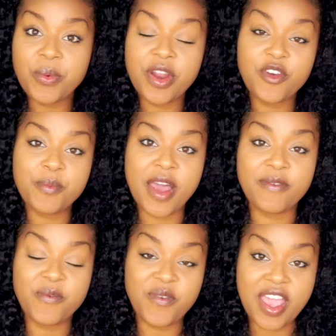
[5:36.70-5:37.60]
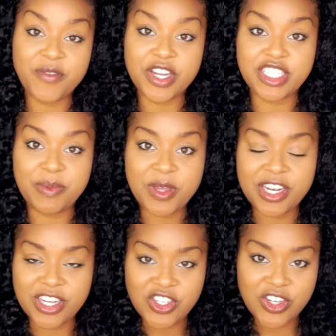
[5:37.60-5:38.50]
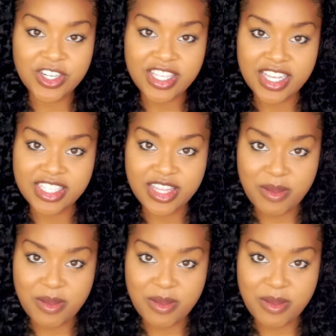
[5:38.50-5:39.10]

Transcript: one of my favorite deep conditioners is the